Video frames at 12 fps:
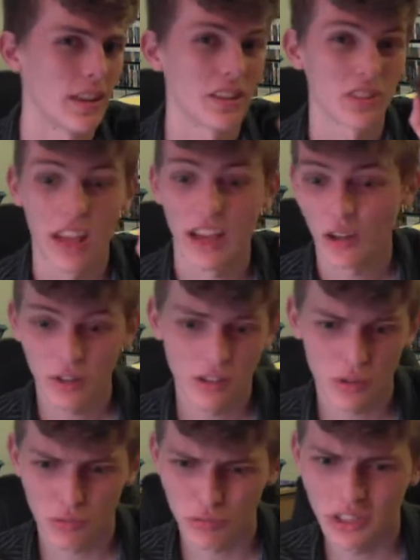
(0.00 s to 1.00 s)
I heard it's
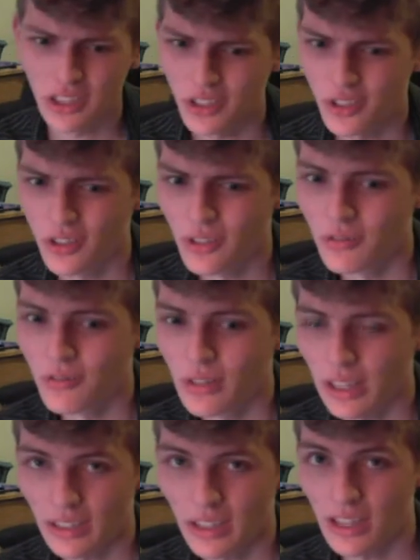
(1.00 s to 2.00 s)
a really good
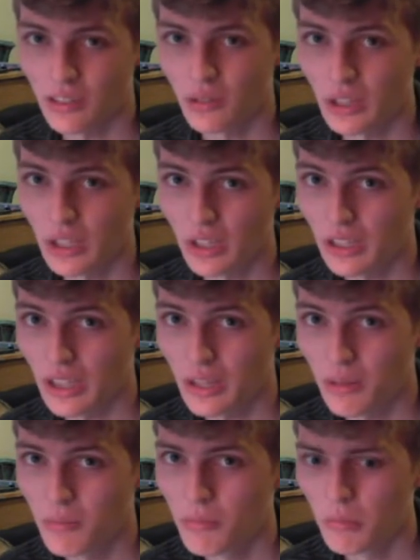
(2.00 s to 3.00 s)
like Castlevania
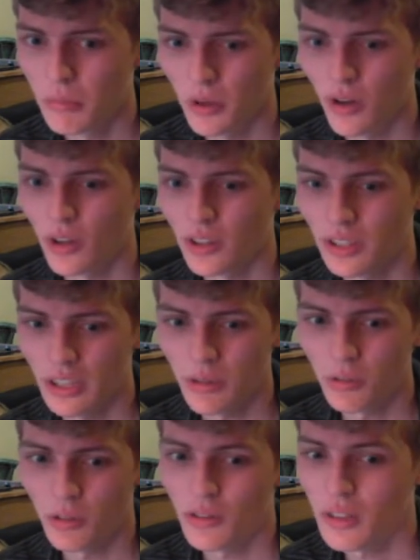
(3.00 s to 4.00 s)
game on the Game
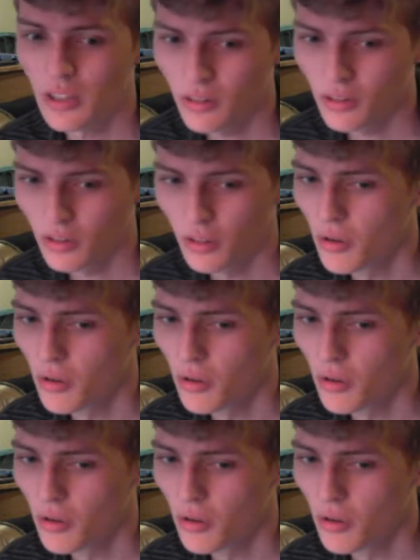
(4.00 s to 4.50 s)
Boy Advance, so